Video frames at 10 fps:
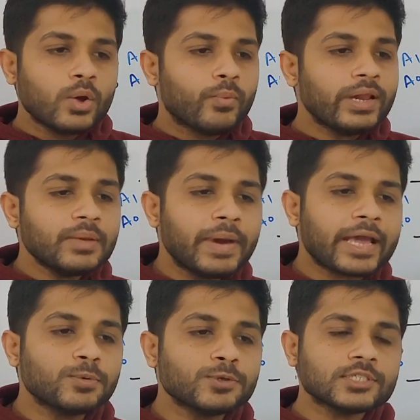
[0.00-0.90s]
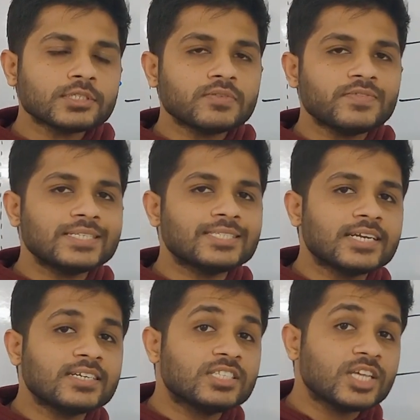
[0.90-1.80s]
when the microprocessor will
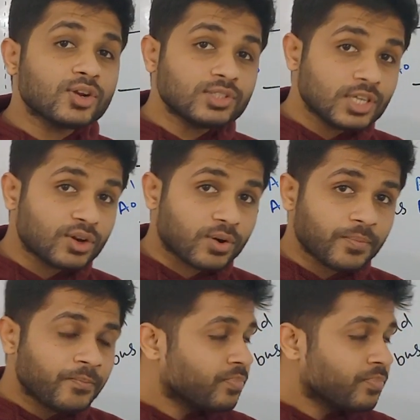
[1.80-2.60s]
send 0, 0,